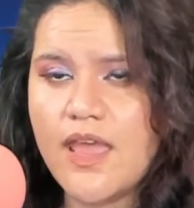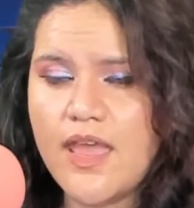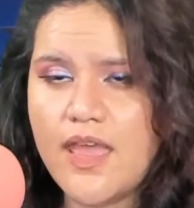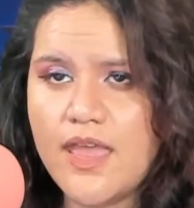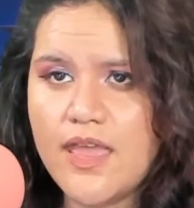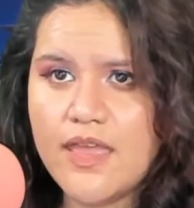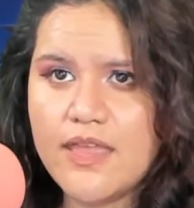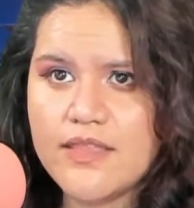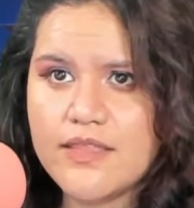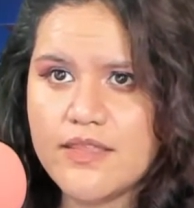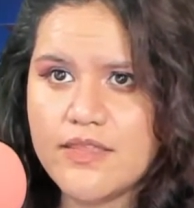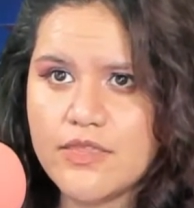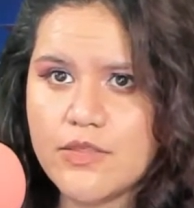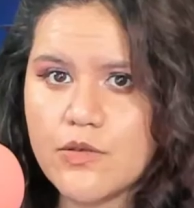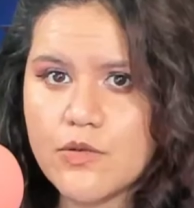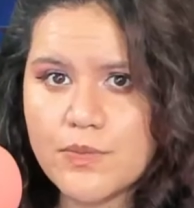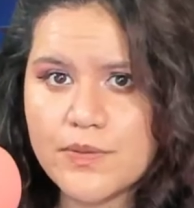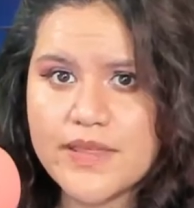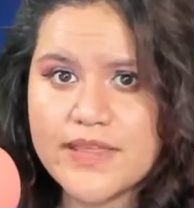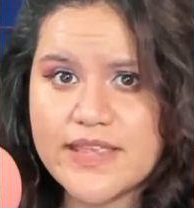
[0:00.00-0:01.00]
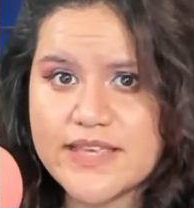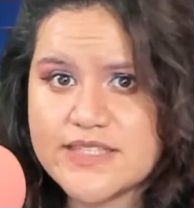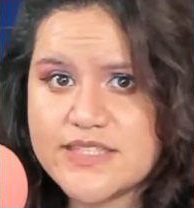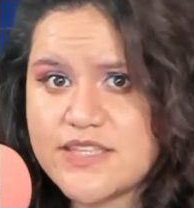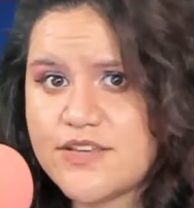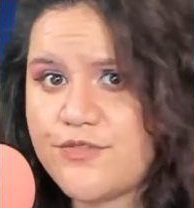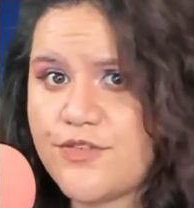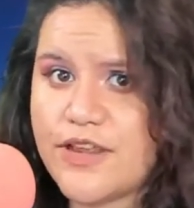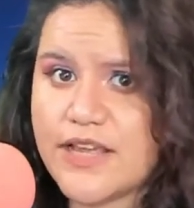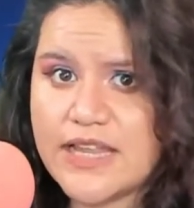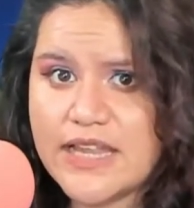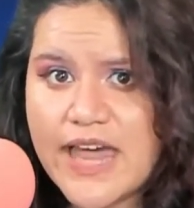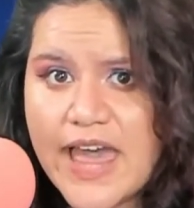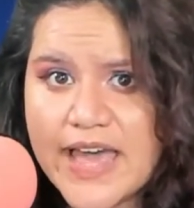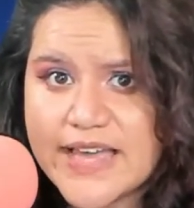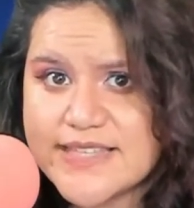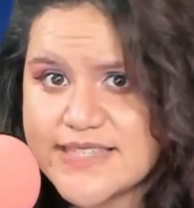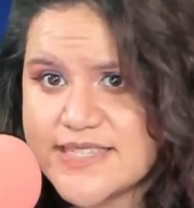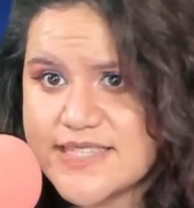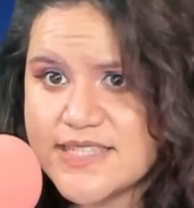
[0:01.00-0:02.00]
And they were playing as different
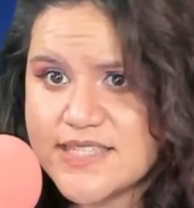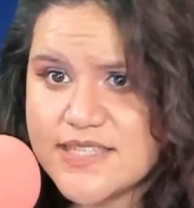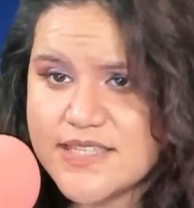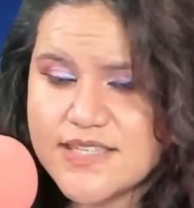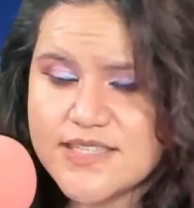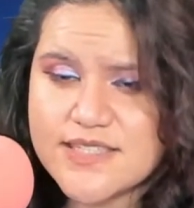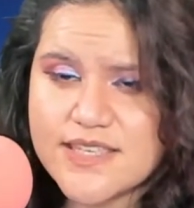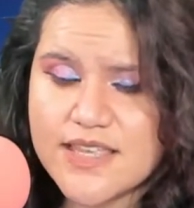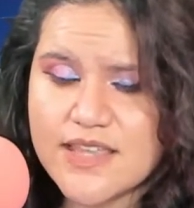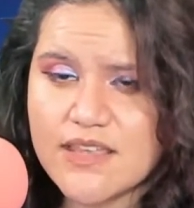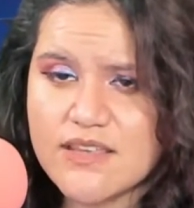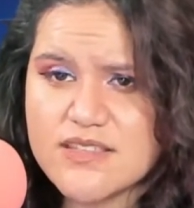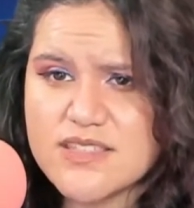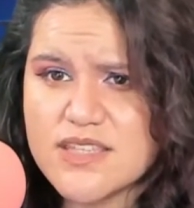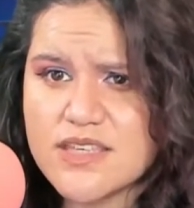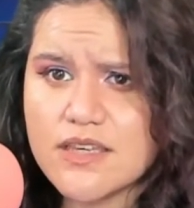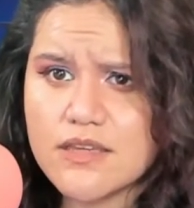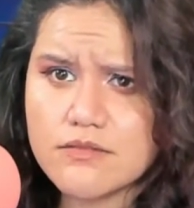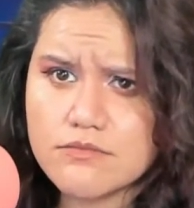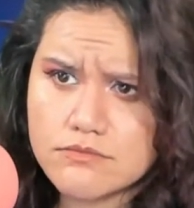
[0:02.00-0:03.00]
classes and I was like,